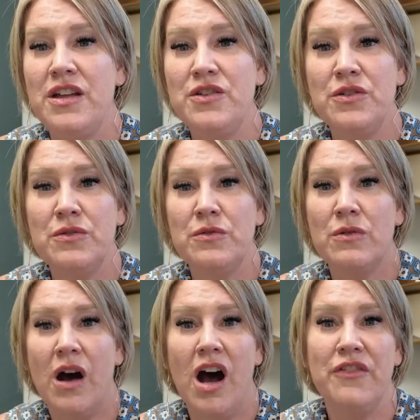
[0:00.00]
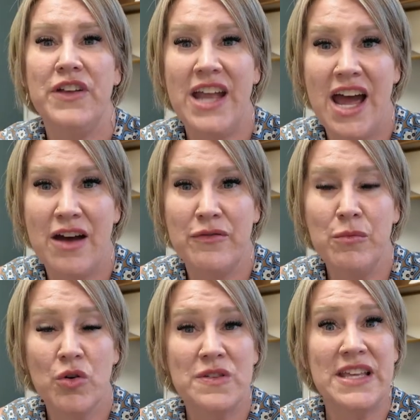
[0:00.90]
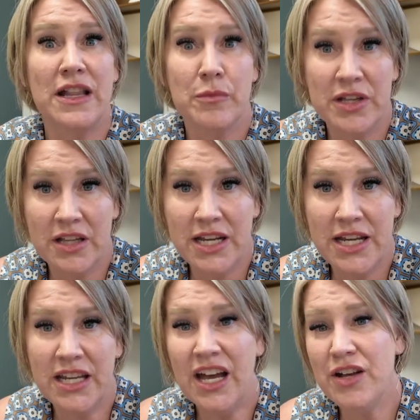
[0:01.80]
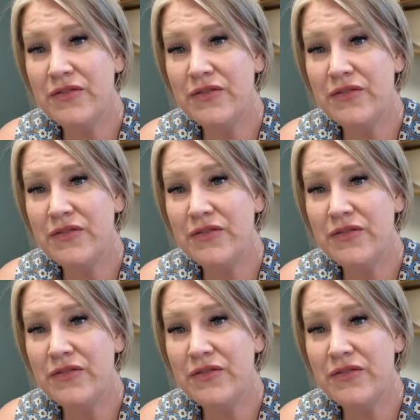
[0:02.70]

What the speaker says: you often have more sellability of